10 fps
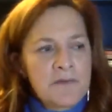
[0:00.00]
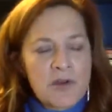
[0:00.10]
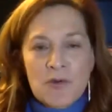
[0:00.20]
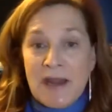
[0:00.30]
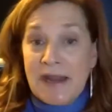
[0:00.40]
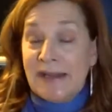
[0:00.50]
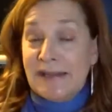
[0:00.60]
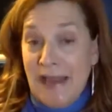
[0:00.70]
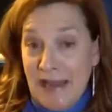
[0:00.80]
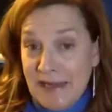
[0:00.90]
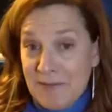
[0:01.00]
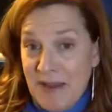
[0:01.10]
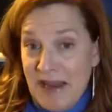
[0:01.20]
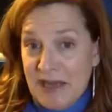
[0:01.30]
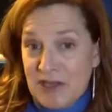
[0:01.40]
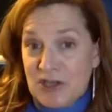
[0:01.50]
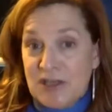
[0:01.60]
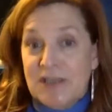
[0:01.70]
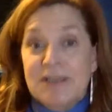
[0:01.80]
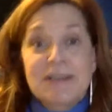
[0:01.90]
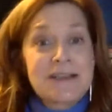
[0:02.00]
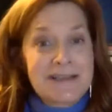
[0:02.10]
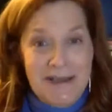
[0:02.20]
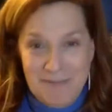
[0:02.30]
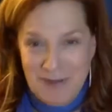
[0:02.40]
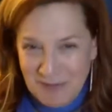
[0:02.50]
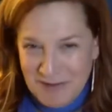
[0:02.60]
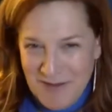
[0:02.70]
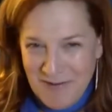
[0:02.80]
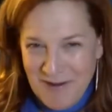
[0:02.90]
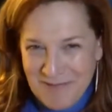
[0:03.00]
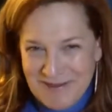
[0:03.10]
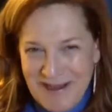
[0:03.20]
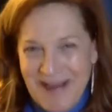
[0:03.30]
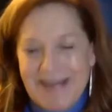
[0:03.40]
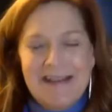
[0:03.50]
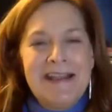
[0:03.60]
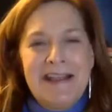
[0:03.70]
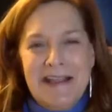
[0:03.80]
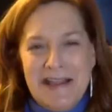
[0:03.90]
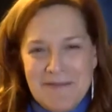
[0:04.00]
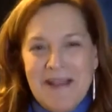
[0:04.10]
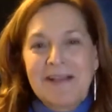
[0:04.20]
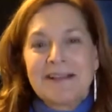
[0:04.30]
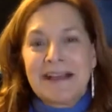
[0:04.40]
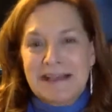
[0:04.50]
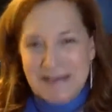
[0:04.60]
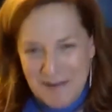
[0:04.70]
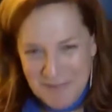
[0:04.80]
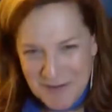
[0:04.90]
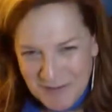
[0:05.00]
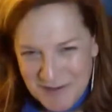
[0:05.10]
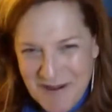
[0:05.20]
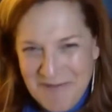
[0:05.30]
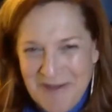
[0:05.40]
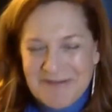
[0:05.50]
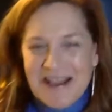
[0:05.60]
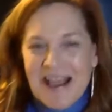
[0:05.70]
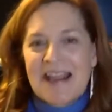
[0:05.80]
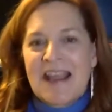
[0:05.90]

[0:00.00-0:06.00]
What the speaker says: creating landing pages to send people to my website, emails, send people to my website.